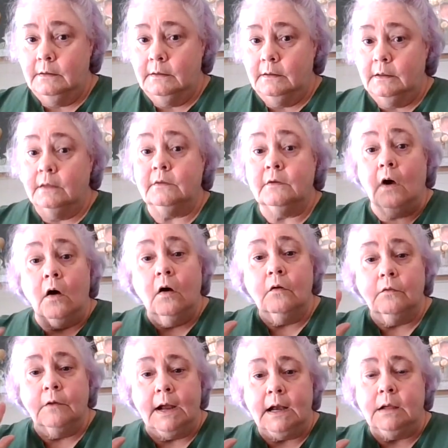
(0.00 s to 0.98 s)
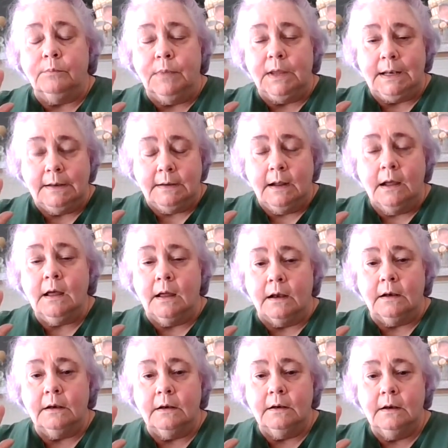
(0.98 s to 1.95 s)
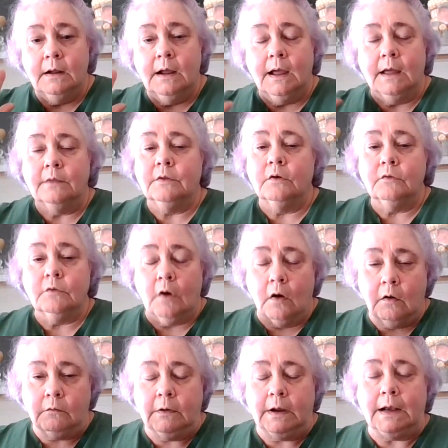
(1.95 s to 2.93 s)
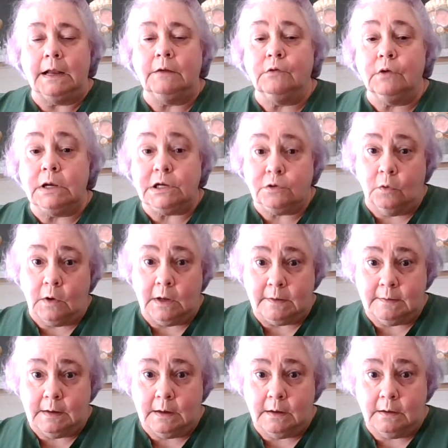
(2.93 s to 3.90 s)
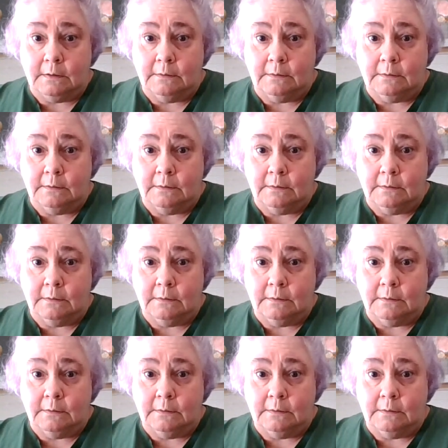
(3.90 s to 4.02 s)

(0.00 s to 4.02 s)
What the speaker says: It's already been done, and there's already rejoicing.